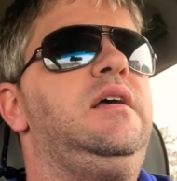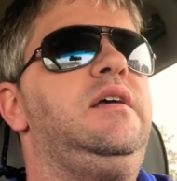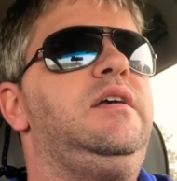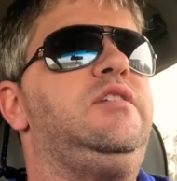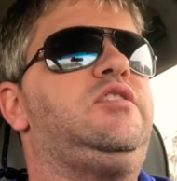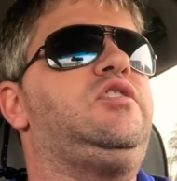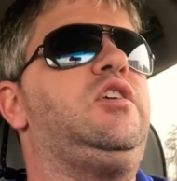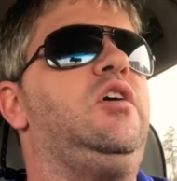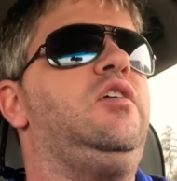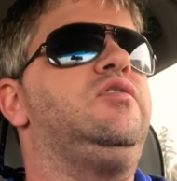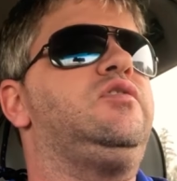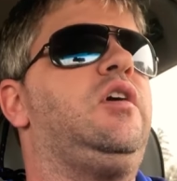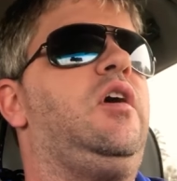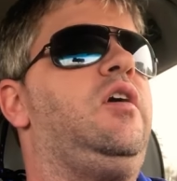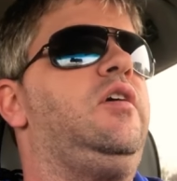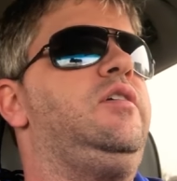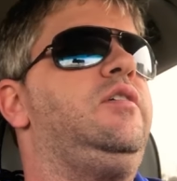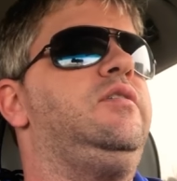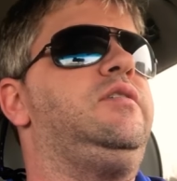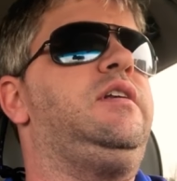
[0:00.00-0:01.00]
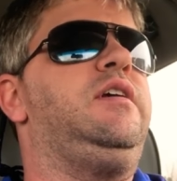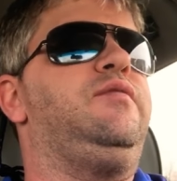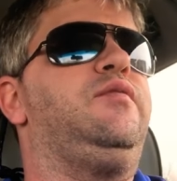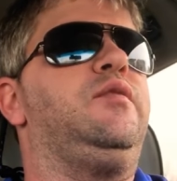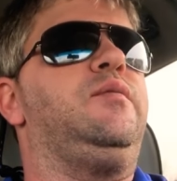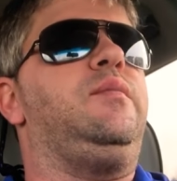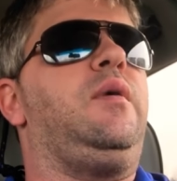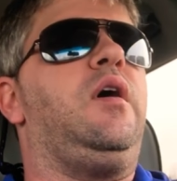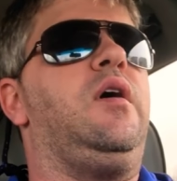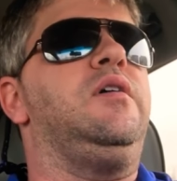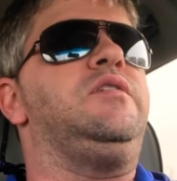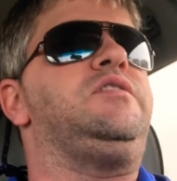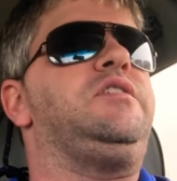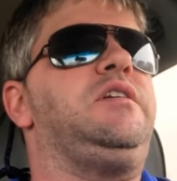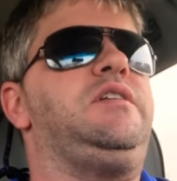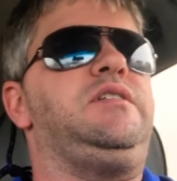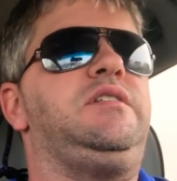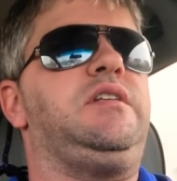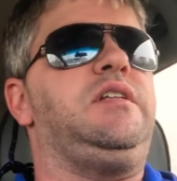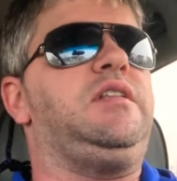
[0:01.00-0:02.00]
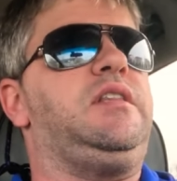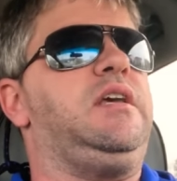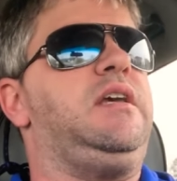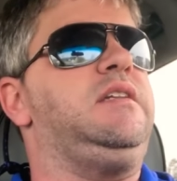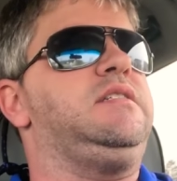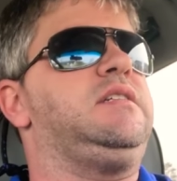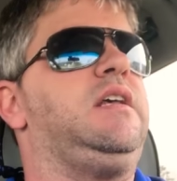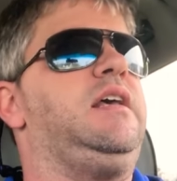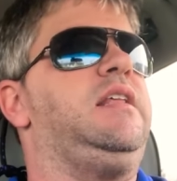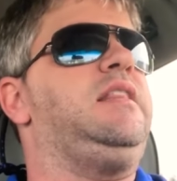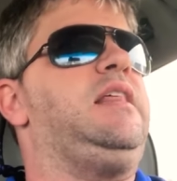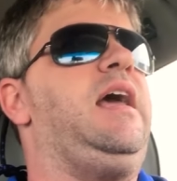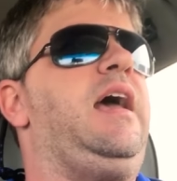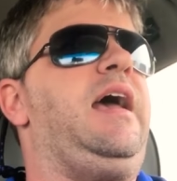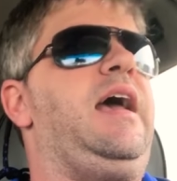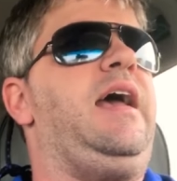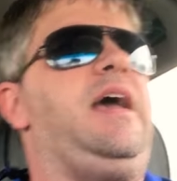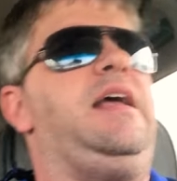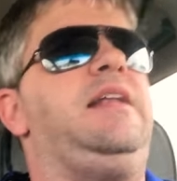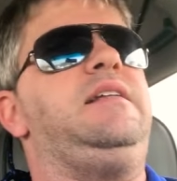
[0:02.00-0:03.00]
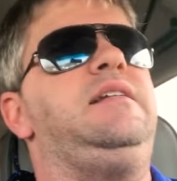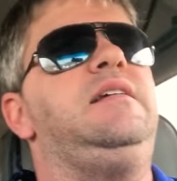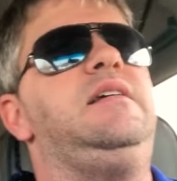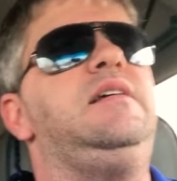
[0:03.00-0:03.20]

It shows all your different margins and things like that.